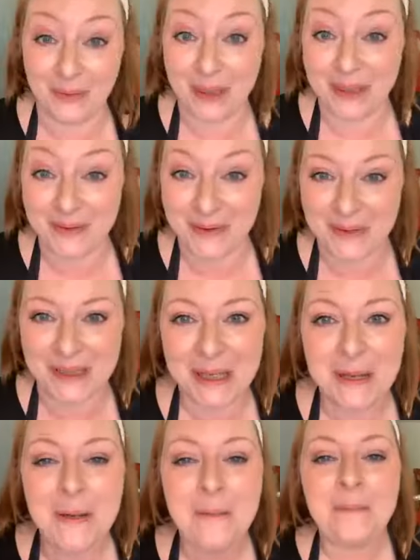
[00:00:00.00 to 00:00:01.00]
way through it.
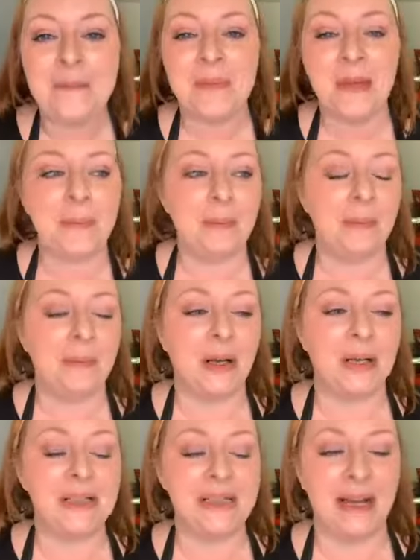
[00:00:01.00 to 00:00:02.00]

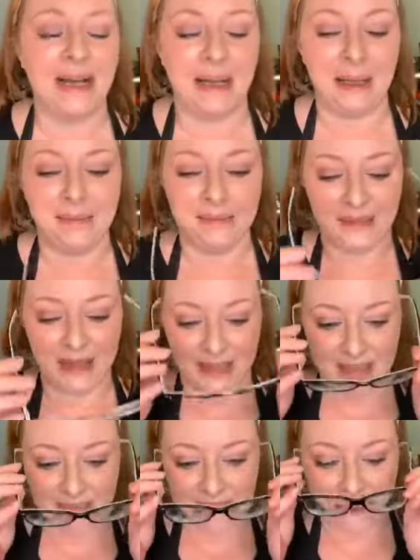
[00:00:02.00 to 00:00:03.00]
But
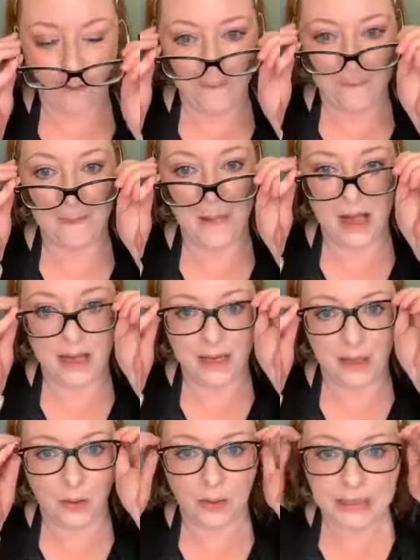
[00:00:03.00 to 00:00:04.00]
that is
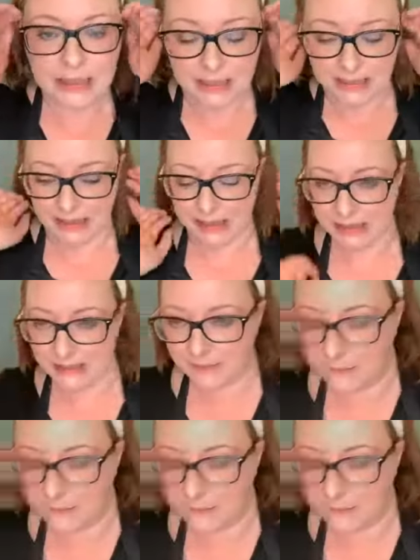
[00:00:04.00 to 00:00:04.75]
my quick techniques